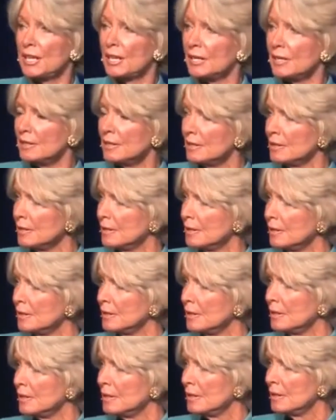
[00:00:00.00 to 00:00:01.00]
did.
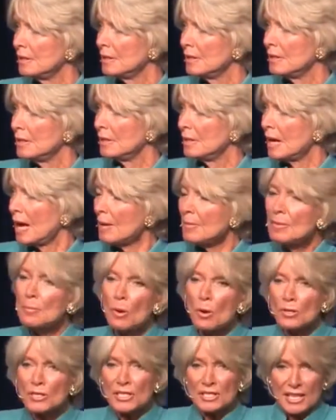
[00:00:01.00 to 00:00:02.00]
I mean,
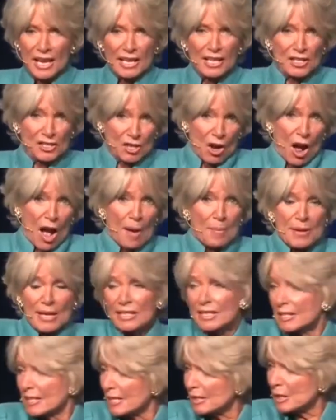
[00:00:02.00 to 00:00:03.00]
Moses had a job. He
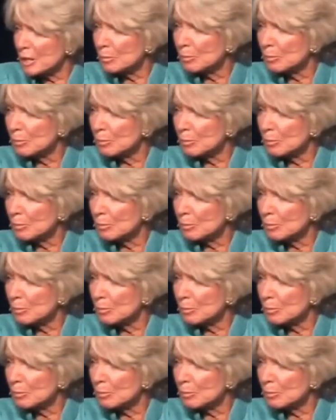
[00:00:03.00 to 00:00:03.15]
had to get